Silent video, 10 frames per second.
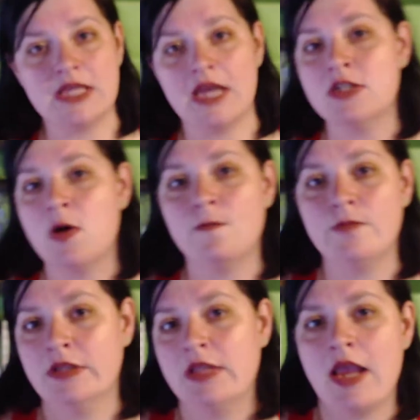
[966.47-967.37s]
I don't
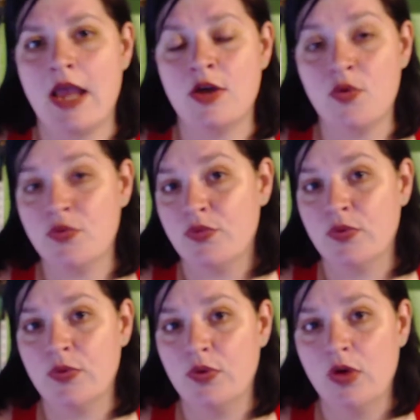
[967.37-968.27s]
feel like I go
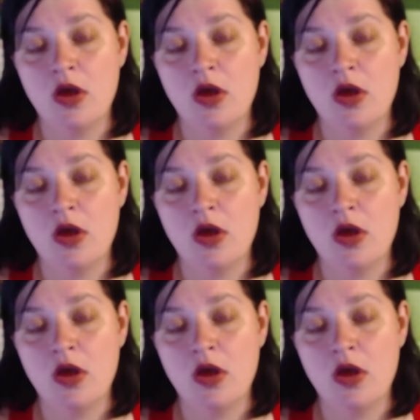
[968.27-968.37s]
through